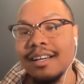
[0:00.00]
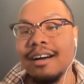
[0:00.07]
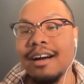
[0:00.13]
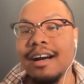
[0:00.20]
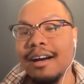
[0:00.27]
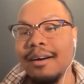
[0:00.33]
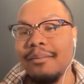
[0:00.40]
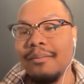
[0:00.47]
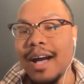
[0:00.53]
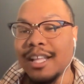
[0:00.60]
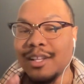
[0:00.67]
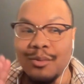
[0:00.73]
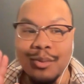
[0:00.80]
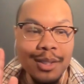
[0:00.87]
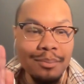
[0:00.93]
I
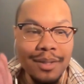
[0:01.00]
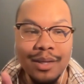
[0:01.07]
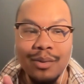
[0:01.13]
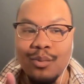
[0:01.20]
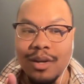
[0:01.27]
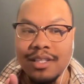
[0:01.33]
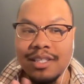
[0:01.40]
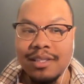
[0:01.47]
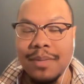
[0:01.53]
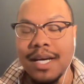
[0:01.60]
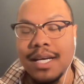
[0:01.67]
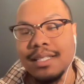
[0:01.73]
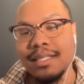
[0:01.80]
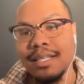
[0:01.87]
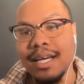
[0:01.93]
don't want to be in one
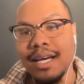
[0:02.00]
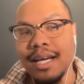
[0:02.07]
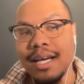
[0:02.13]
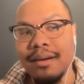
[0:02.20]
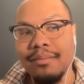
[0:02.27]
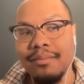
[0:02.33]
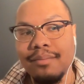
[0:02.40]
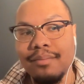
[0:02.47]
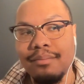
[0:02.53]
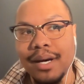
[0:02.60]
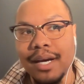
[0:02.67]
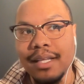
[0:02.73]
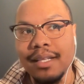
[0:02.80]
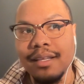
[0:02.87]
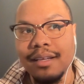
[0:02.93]
spot,
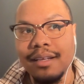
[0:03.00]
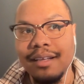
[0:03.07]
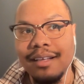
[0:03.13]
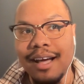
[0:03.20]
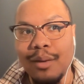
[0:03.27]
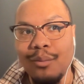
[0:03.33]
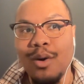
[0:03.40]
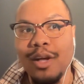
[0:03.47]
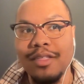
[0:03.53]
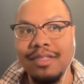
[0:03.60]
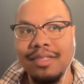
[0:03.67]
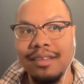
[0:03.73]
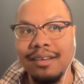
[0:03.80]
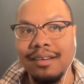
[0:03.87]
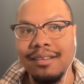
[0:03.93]
but I want
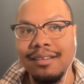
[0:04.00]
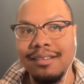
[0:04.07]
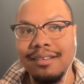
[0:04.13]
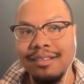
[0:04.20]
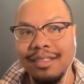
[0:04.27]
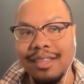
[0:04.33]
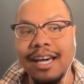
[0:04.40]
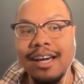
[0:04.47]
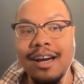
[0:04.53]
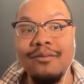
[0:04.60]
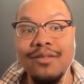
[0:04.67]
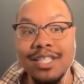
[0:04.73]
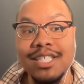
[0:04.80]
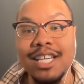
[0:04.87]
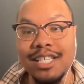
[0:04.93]
that
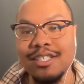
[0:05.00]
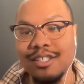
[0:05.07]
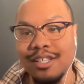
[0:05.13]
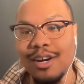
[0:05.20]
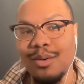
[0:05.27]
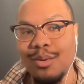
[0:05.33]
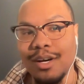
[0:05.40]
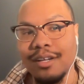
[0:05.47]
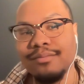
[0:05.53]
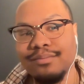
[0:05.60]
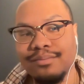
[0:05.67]
conversation to go on.